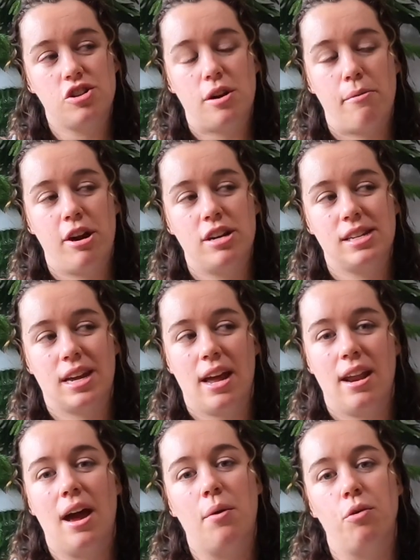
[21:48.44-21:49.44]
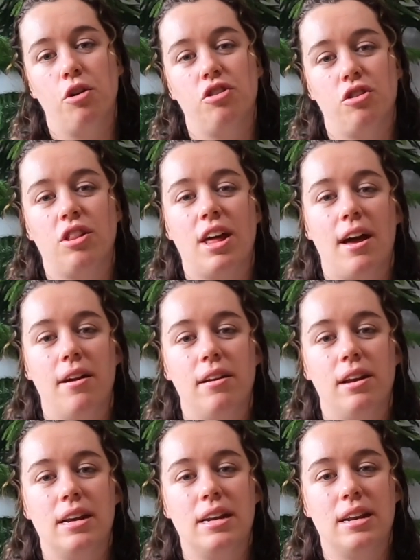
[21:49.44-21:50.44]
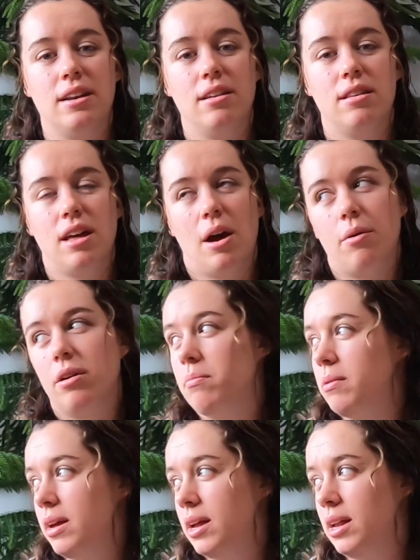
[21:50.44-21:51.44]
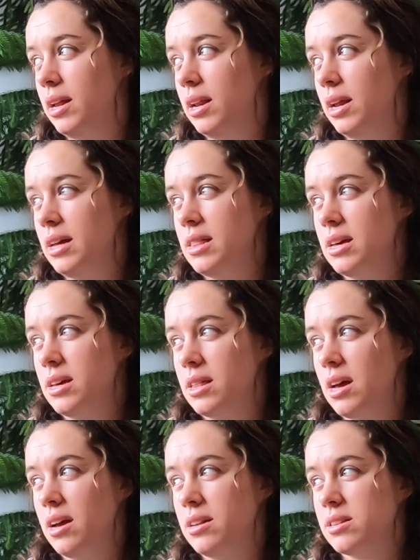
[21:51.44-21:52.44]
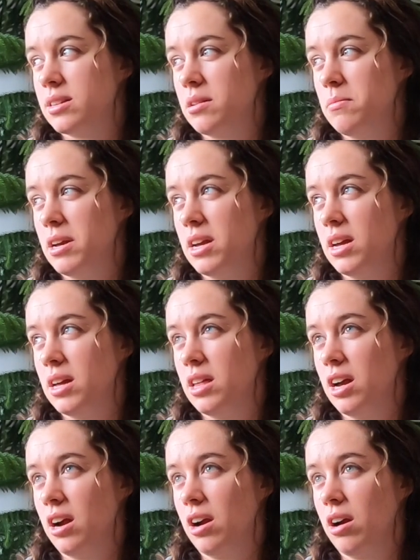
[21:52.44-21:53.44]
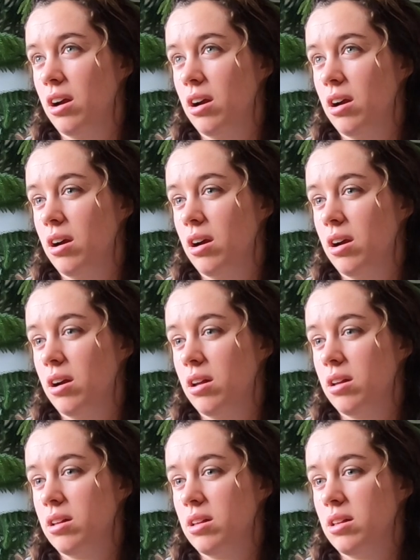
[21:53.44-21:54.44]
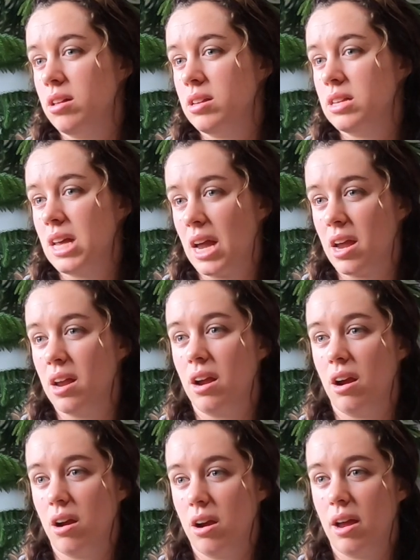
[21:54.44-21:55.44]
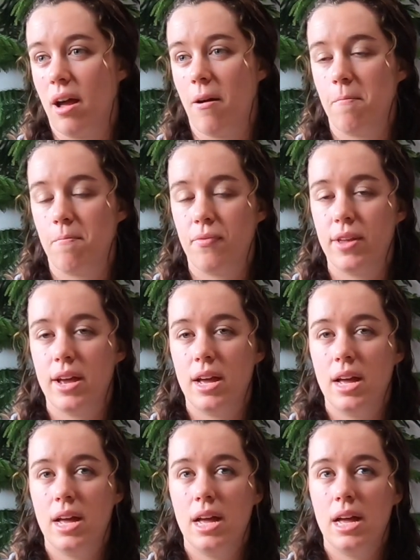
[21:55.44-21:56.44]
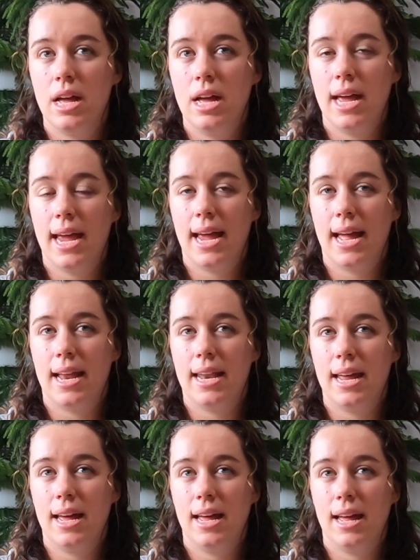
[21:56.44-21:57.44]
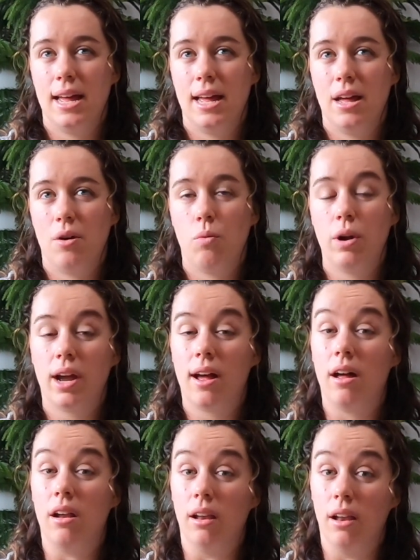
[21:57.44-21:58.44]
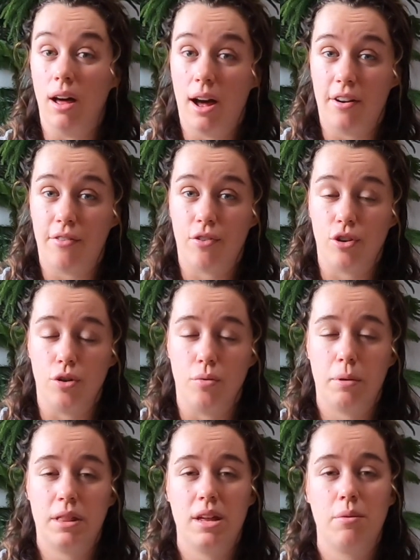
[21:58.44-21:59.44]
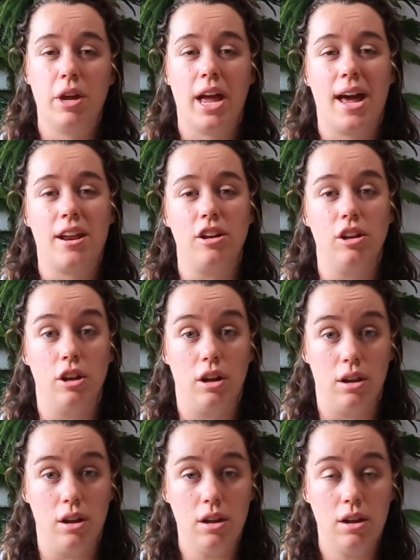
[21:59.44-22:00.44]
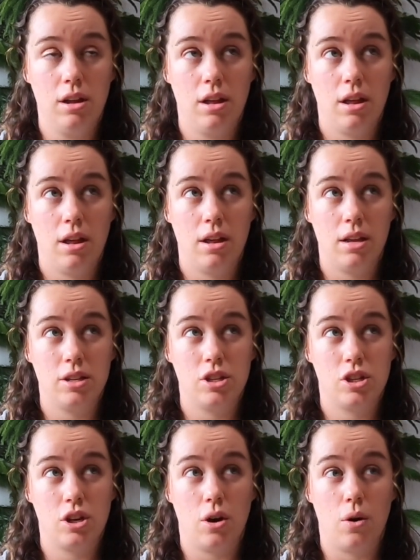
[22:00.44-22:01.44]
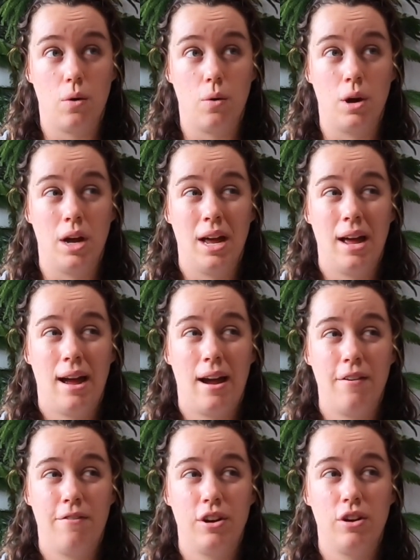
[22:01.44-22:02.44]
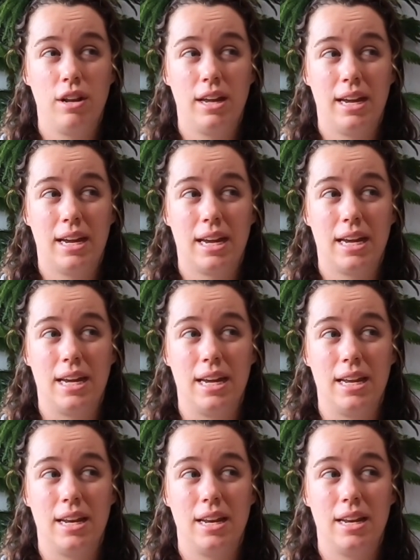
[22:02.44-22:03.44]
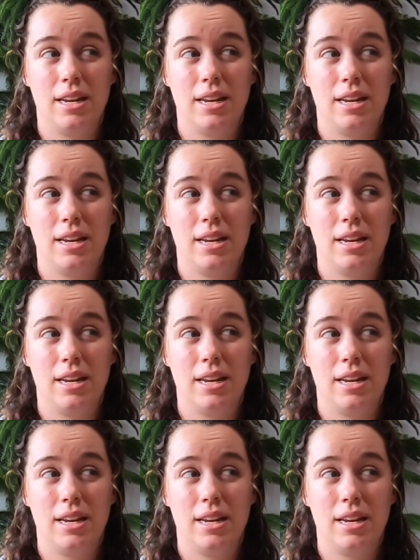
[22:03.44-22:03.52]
strawberries again, I will do that. And that would have been, I think that's going to be their second year. Yeah. And we got a lot of fruit, but then we had a lull. So I feel like it